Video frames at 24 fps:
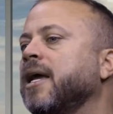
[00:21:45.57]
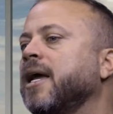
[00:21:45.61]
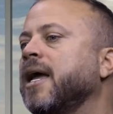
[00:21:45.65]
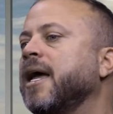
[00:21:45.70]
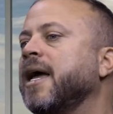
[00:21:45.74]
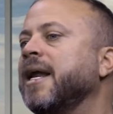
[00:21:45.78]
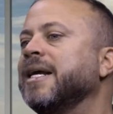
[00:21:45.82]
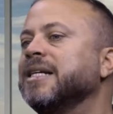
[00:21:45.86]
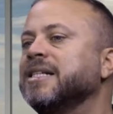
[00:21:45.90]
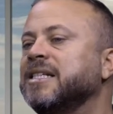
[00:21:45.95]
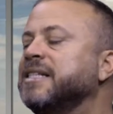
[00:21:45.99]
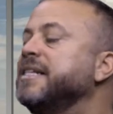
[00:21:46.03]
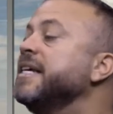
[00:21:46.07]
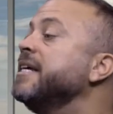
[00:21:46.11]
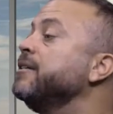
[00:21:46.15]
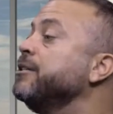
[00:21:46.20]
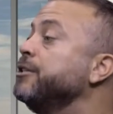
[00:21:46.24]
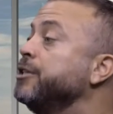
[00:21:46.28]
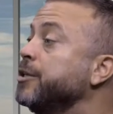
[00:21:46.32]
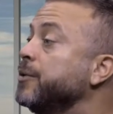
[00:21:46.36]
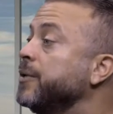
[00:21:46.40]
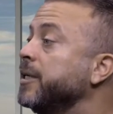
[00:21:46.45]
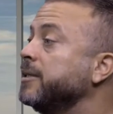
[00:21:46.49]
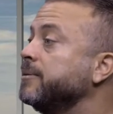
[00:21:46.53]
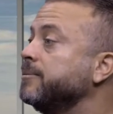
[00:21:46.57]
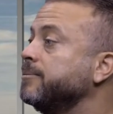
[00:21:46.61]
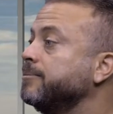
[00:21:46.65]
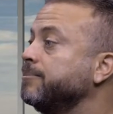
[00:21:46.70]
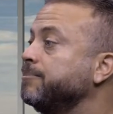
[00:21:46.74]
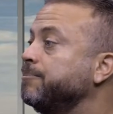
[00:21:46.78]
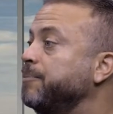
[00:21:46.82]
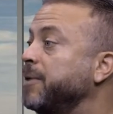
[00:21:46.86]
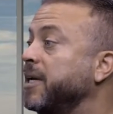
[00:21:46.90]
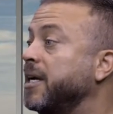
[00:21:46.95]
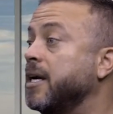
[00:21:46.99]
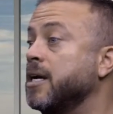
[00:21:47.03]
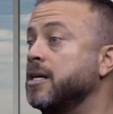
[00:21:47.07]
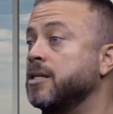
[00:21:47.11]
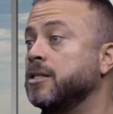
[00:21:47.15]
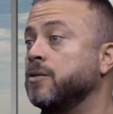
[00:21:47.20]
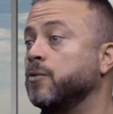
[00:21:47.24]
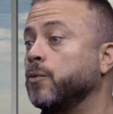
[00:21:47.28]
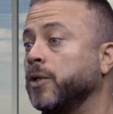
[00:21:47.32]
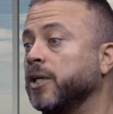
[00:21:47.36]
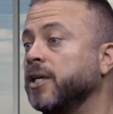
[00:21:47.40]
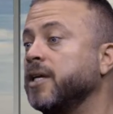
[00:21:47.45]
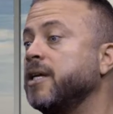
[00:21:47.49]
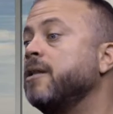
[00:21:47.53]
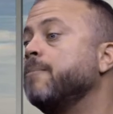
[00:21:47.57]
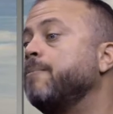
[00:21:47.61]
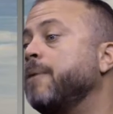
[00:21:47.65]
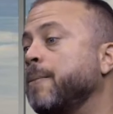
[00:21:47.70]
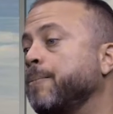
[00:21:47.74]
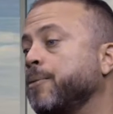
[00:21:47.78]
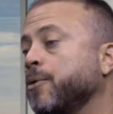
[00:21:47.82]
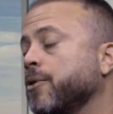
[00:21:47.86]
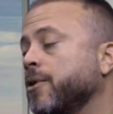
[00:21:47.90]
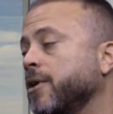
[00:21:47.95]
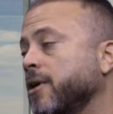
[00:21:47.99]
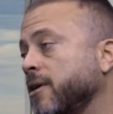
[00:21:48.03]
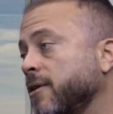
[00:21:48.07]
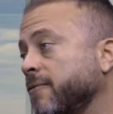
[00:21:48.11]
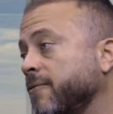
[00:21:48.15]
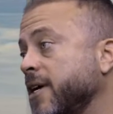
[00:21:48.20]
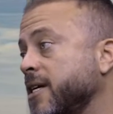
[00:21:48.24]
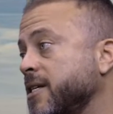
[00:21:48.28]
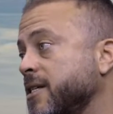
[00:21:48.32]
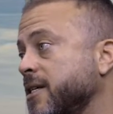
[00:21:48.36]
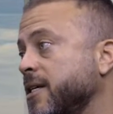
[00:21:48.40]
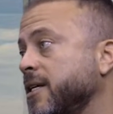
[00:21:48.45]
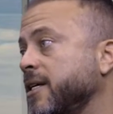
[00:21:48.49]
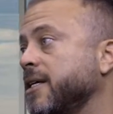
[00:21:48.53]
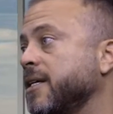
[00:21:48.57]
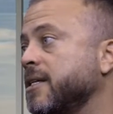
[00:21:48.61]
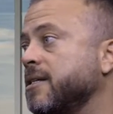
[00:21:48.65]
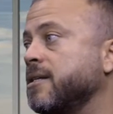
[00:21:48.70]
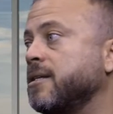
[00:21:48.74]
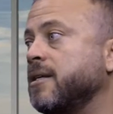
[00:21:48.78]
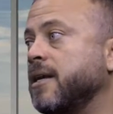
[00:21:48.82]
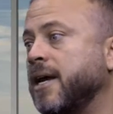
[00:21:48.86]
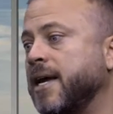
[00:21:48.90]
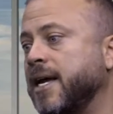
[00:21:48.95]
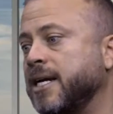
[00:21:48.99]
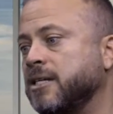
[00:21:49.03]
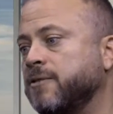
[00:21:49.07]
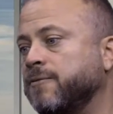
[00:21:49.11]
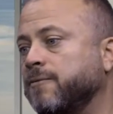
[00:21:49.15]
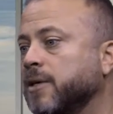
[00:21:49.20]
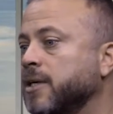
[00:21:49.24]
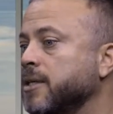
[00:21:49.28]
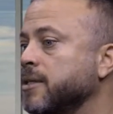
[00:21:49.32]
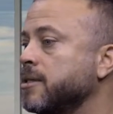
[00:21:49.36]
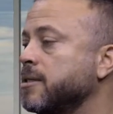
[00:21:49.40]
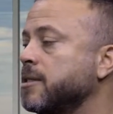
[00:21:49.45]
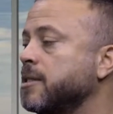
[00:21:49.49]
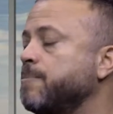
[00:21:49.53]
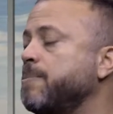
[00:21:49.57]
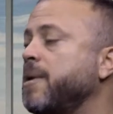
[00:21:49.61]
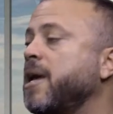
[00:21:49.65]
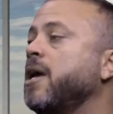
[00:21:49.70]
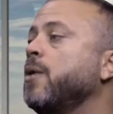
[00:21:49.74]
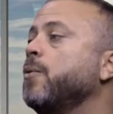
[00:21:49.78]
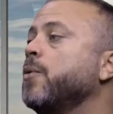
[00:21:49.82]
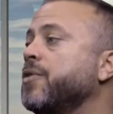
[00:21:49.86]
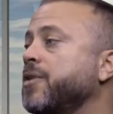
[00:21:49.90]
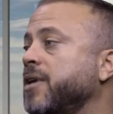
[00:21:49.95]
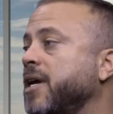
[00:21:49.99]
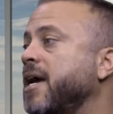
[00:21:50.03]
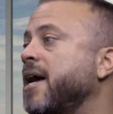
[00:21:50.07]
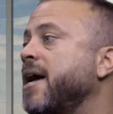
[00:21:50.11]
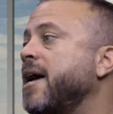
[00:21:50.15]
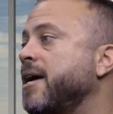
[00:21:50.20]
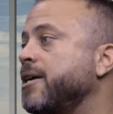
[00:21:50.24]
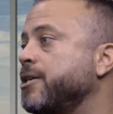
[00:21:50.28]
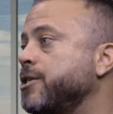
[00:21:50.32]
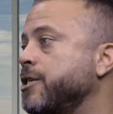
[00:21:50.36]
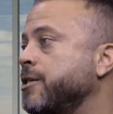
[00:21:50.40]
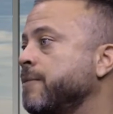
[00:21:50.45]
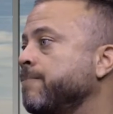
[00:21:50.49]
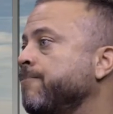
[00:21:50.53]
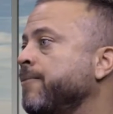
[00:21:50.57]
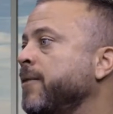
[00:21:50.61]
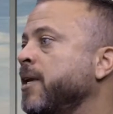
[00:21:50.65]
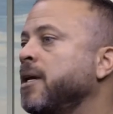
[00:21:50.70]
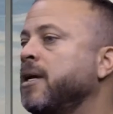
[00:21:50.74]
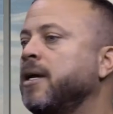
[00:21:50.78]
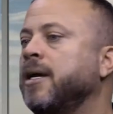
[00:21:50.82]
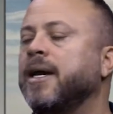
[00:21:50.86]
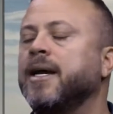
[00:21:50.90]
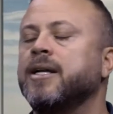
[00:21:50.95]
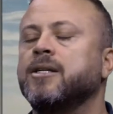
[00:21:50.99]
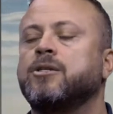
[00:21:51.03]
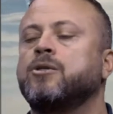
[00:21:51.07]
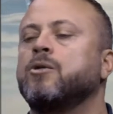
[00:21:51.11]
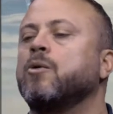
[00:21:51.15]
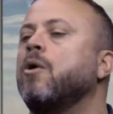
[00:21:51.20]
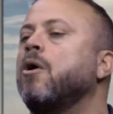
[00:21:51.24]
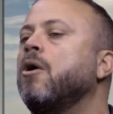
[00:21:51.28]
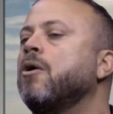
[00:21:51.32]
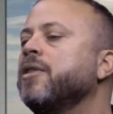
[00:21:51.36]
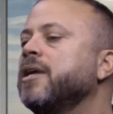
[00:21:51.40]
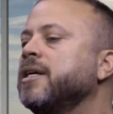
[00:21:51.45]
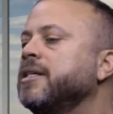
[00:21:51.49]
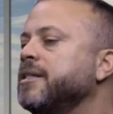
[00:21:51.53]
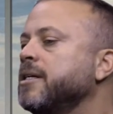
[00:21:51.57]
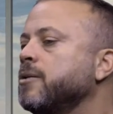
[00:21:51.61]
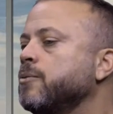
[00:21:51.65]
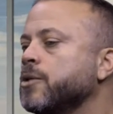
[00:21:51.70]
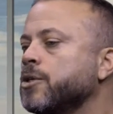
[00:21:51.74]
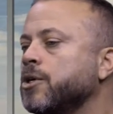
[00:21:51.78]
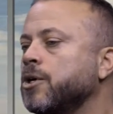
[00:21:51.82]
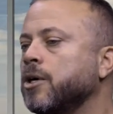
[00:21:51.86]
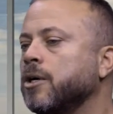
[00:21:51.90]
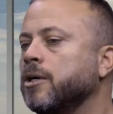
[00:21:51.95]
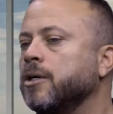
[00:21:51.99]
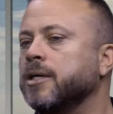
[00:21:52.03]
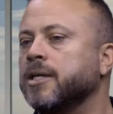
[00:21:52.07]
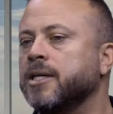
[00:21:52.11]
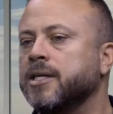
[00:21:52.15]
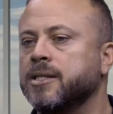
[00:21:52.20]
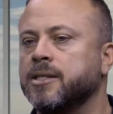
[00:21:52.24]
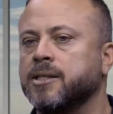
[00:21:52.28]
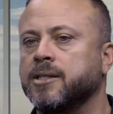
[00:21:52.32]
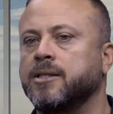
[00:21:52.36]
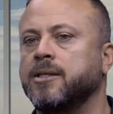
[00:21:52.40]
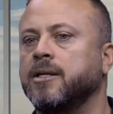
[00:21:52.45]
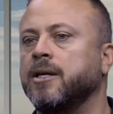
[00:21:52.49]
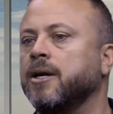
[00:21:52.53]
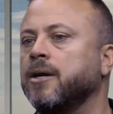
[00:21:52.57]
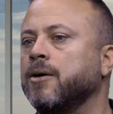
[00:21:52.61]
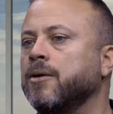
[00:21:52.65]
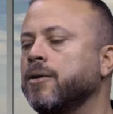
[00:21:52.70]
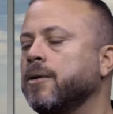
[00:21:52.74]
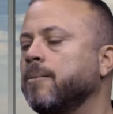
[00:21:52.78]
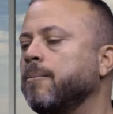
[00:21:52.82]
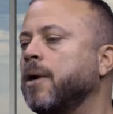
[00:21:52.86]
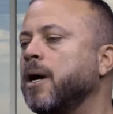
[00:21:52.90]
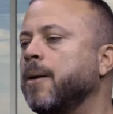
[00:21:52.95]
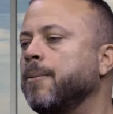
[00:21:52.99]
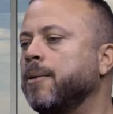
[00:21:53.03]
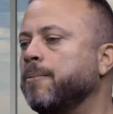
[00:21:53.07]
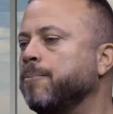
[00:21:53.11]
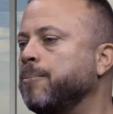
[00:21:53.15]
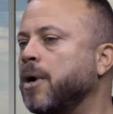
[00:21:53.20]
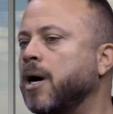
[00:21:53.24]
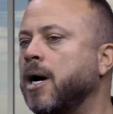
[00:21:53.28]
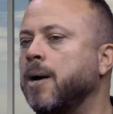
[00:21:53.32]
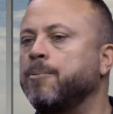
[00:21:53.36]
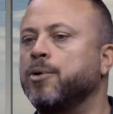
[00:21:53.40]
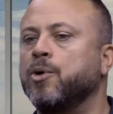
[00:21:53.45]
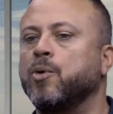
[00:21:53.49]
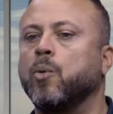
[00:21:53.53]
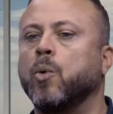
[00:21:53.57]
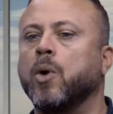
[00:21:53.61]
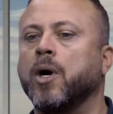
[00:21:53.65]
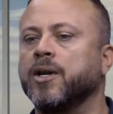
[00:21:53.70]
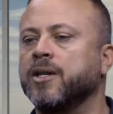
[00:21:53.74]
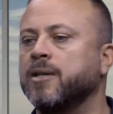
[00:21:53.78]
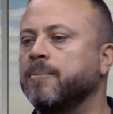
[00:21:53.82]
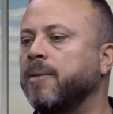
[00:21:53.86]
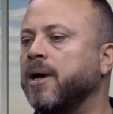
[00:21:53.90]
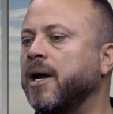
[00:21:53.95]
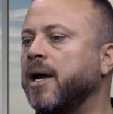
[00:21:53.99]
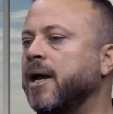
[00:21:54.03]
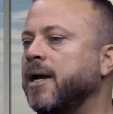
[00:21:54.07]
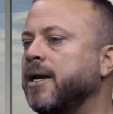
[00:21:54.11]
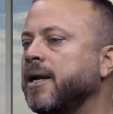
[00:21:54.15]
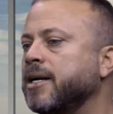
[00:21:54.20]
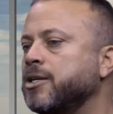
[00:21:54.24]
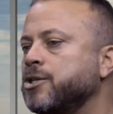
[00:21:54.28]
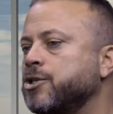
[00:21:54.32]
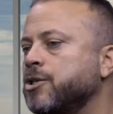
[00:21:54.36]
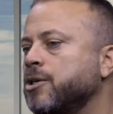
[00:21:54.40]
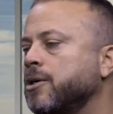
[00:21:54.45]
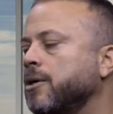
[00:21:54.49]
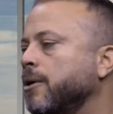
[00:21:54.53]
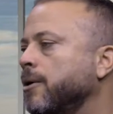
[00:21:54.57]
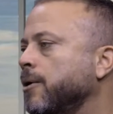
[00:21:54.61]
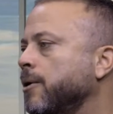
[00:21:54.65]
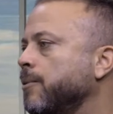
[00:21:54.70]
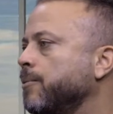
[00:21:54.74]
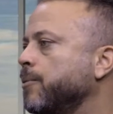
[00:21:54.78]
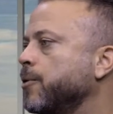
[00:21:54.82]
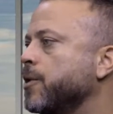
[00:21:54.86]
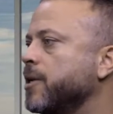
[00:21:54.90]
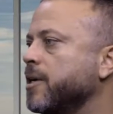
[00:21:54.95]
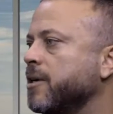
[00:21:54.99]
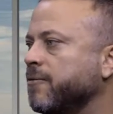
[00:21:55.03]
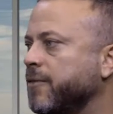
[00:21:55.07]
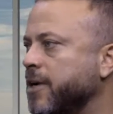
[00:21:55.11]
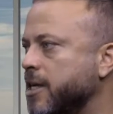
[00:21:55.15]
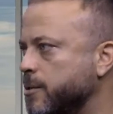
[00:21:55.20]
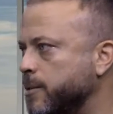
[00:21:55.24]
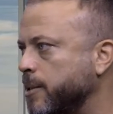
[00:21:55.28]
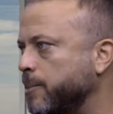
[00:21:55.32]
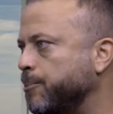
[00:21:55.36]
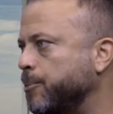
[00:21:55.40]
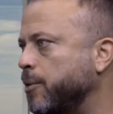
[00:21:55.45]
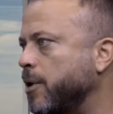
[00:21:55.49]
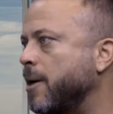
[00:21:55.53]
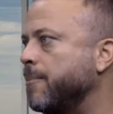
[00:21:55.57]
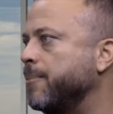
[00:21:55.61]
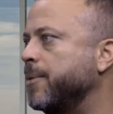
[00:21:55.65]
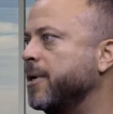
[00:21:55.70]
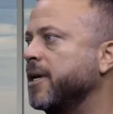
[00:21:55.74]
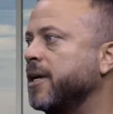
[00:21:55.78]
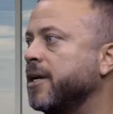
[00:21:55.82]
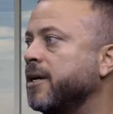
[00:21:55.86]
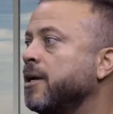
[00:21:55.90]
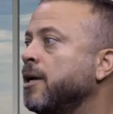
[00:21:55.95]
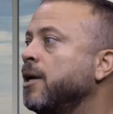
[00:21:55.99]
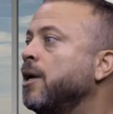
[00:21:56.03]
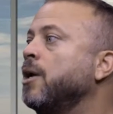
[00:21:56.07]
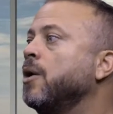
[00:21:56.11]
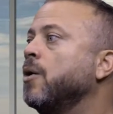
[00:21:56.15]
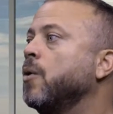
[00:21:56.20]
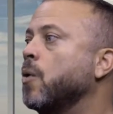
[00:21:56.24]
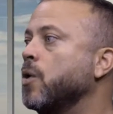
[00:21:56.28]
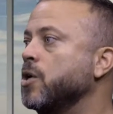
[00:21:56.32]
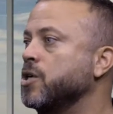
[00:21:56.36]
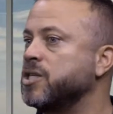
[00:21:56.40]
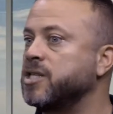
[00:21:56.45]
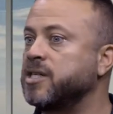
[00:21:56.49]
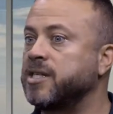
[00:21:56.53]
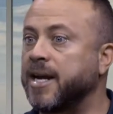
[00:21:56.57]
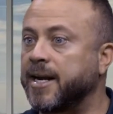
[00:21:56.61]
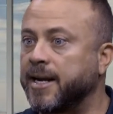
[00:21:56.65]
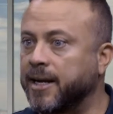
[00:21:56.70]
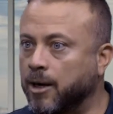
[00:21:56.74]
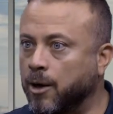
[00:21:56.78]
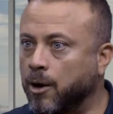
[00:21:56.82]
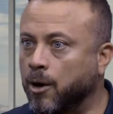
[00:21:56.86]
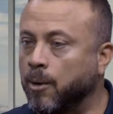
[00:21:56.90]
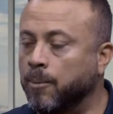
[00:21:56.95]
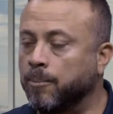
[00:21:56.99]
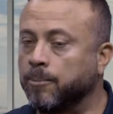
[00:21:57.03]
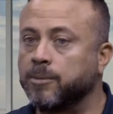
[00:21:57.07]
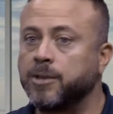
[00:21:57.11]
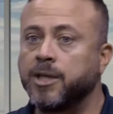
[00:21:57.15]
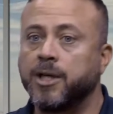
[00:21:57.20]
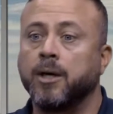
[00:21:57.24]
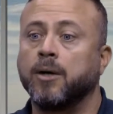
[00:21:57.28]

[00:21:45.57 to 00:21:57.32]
and it didn't do it because really the people that are investing, it's the hedge funds paying with cash. And so all they did was hurt the mom and pop who wanted to buy an extra home or investment property or a second home.